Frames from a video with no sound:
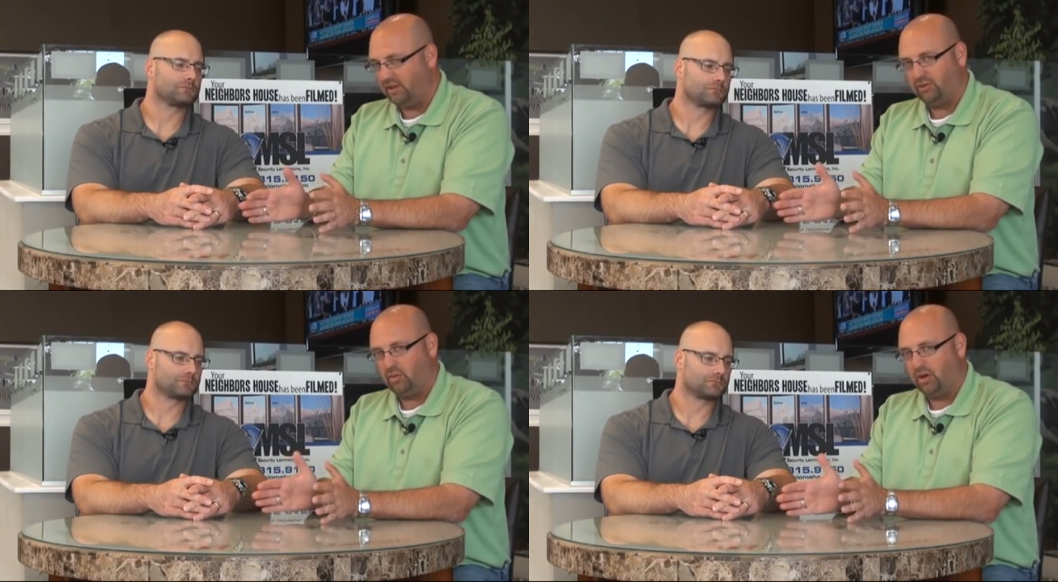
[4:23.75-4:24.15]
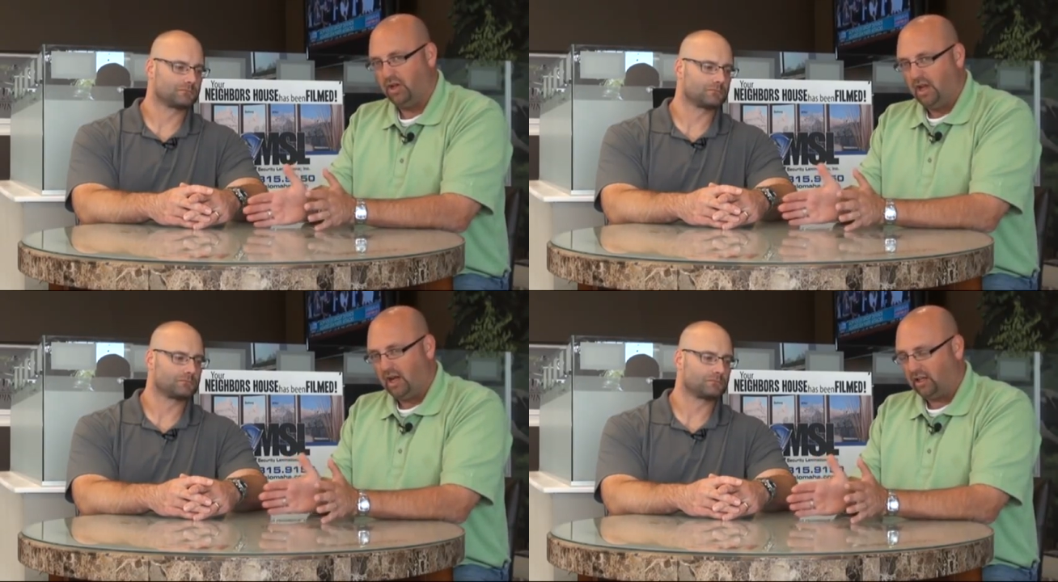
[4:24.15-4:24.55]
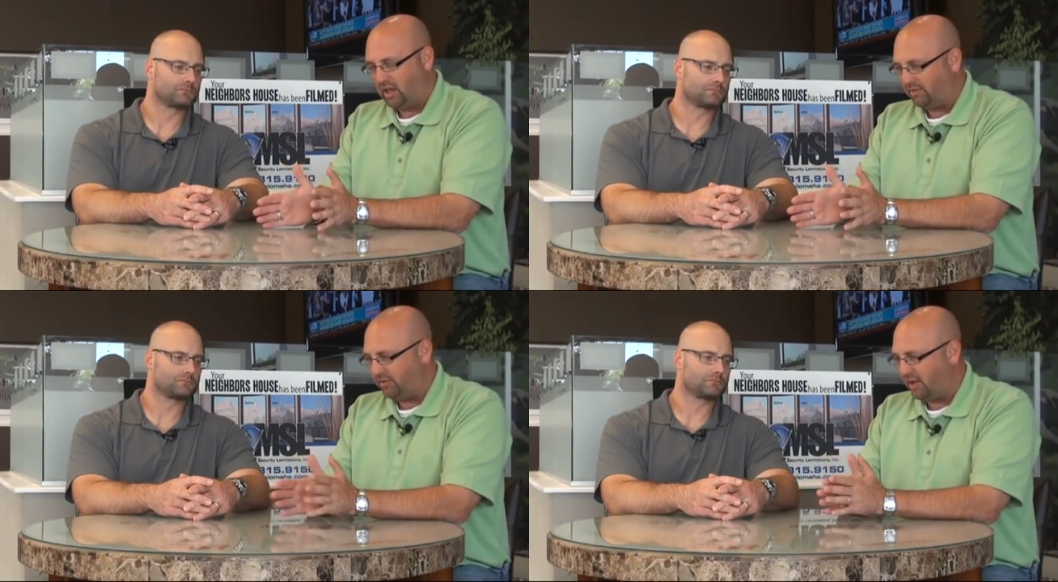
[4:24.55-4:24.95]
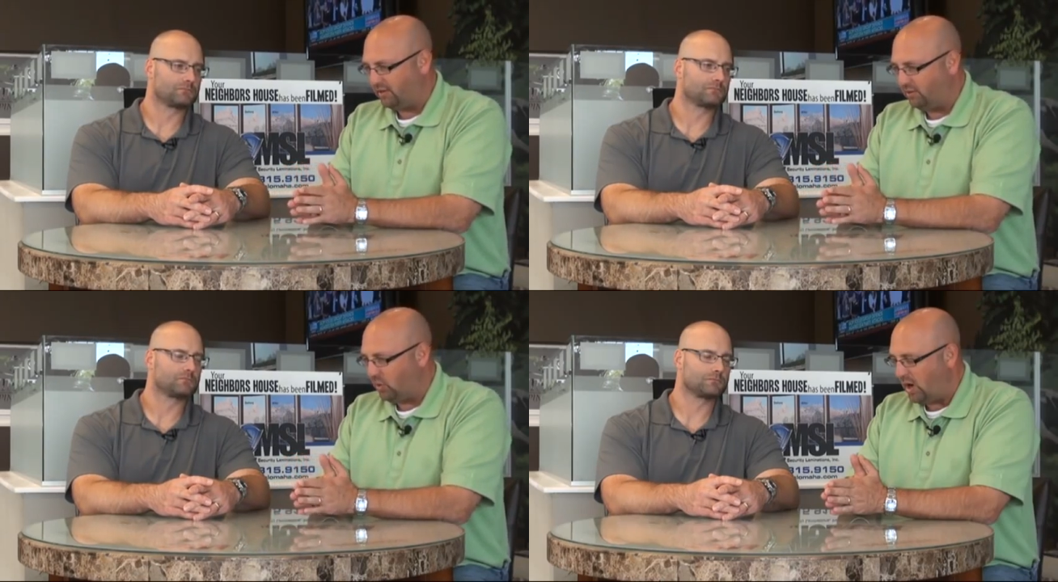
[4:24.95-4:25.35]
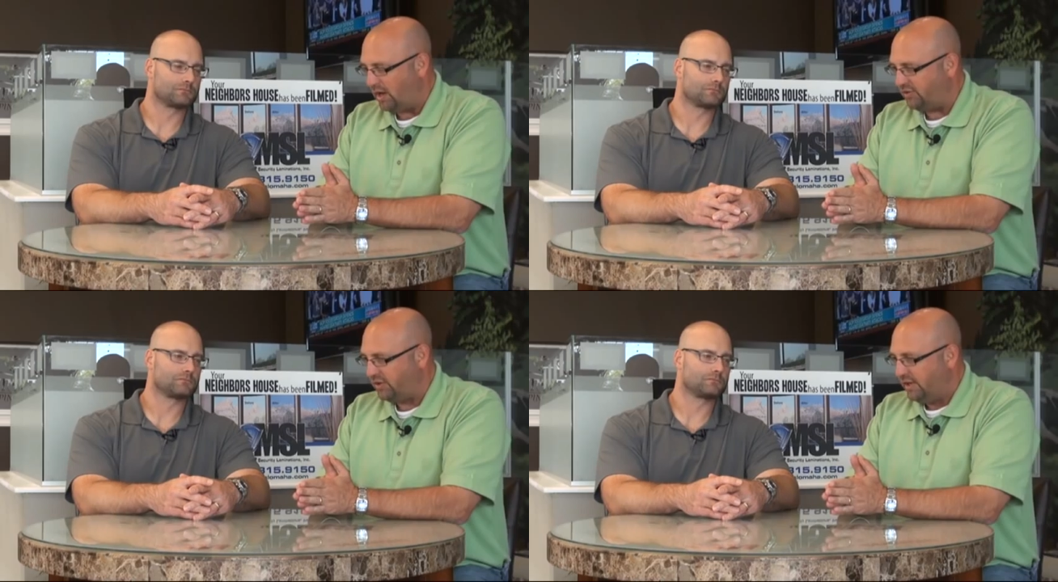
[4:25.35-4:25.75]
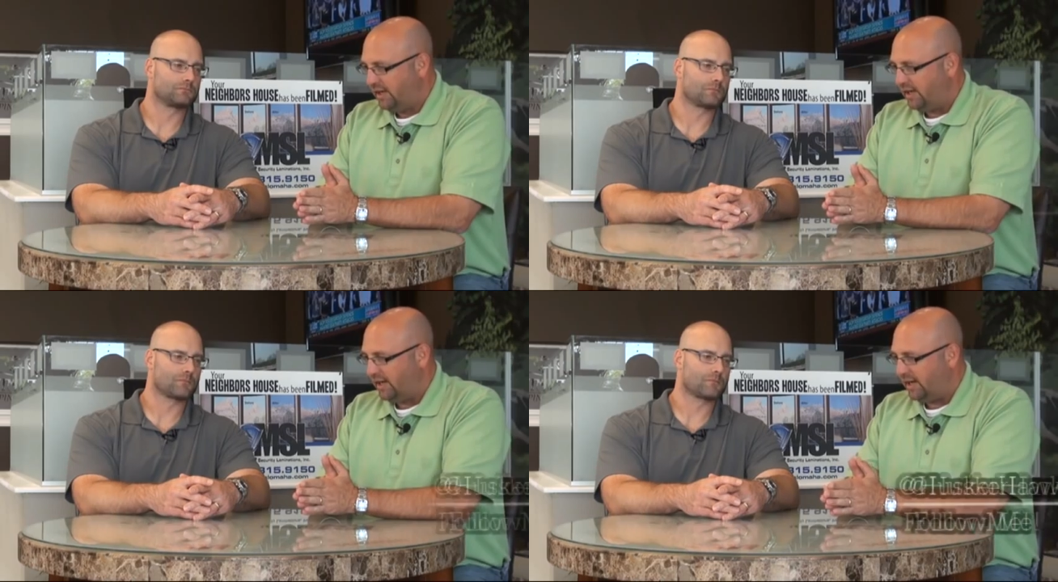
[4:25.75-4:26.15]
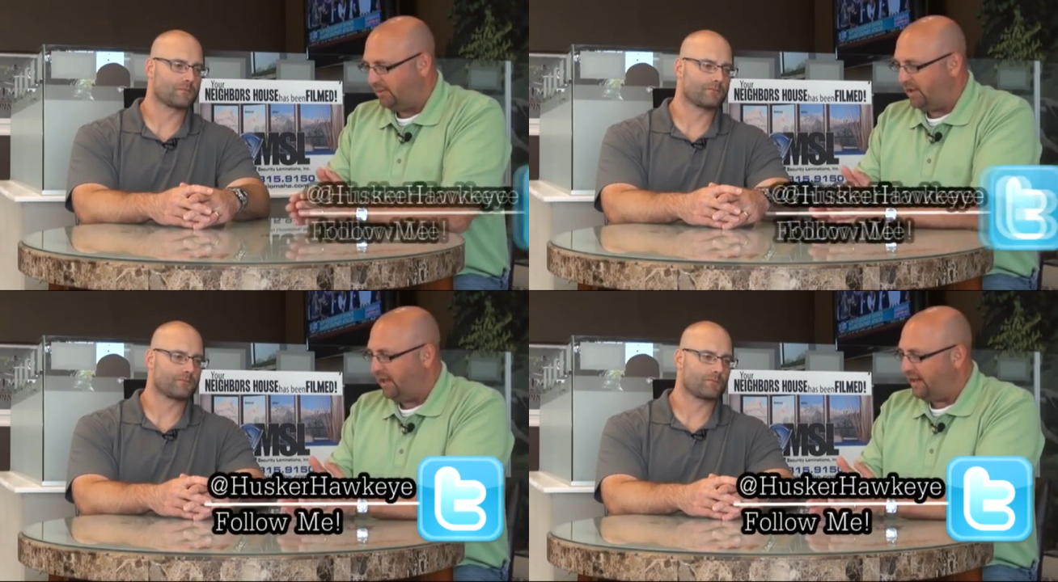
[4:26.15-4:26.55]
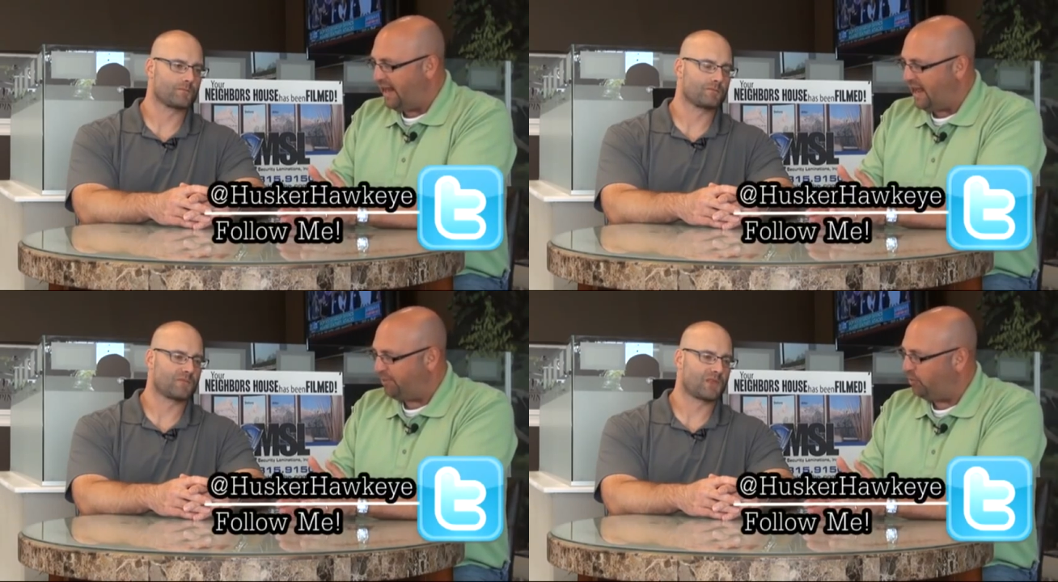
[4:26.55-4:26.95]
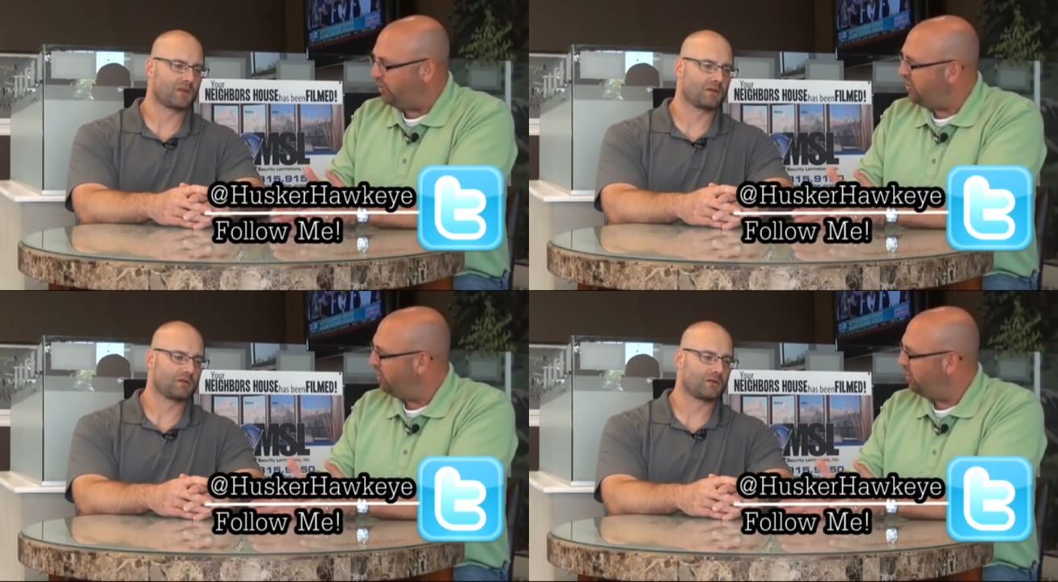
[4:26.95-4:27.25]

Speaker 1: That's the one a lot of us got to watch, um, and that happened when